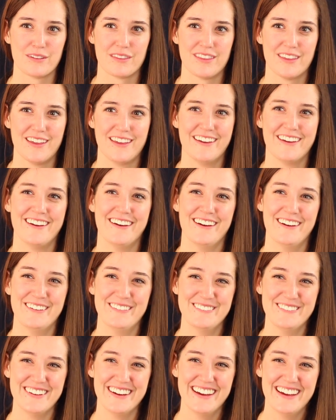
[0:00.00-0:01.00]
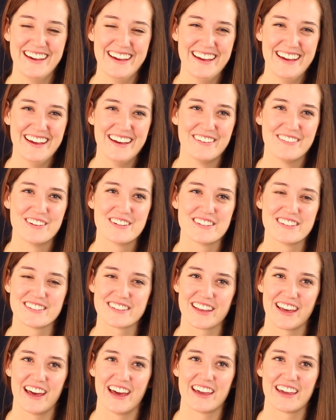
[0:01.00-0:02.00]
with them. Which
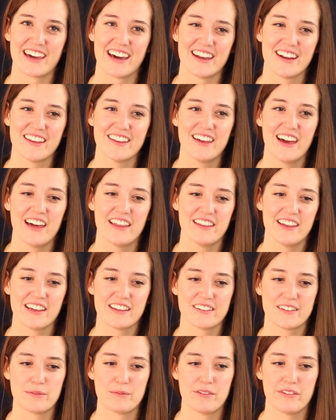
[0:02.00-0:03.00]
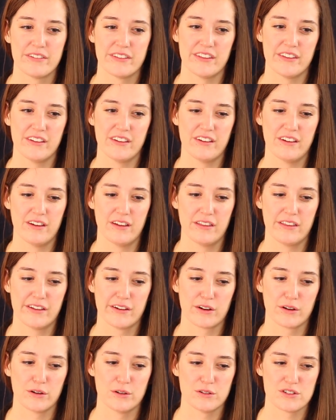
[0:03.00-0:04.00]
is, I like some of the
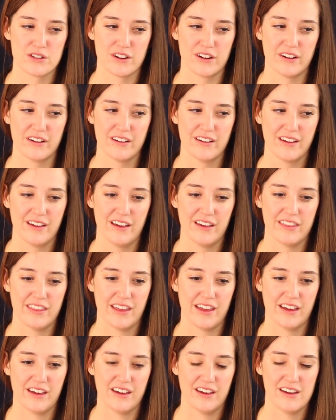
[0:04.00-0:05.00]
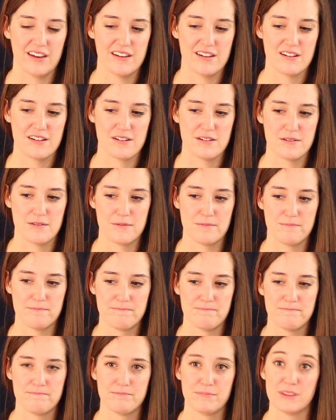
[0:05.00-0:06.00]
other culture that
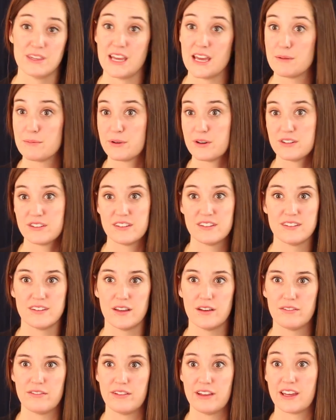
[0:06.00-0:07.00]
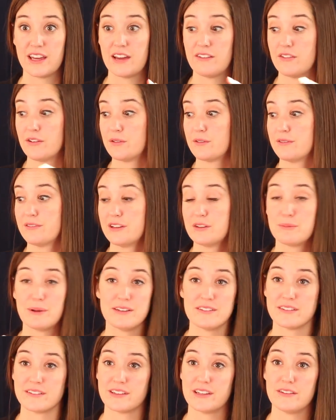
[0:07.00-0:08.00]
neighbors and stuff, like everyone, you're
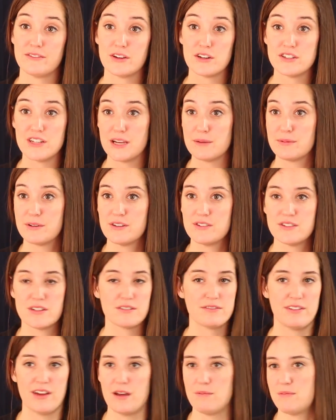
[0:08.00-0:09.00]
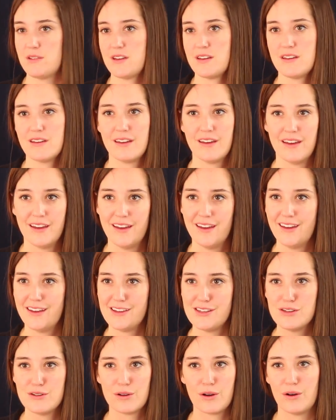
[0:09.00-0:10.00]
basically, if you're neighbors, your family,
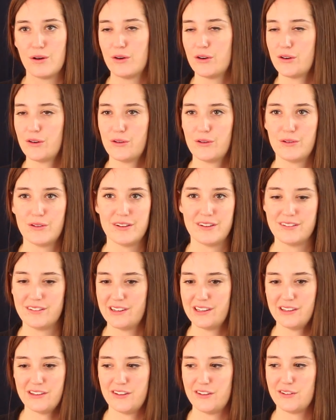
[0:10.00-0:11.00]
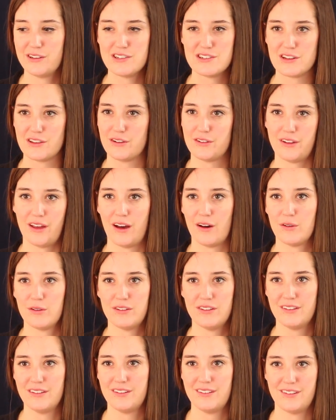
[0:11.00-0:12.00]
you go into each other's
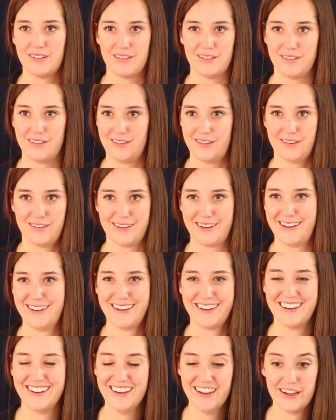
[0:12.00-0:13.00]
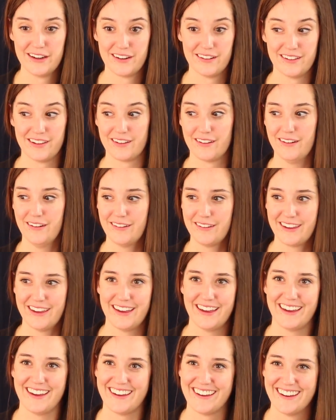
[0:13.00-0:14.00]
houses and just like, you're like, oh,
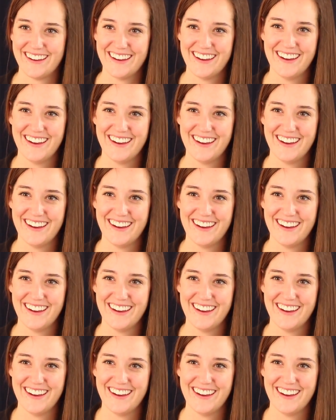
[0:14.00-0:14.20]
okay.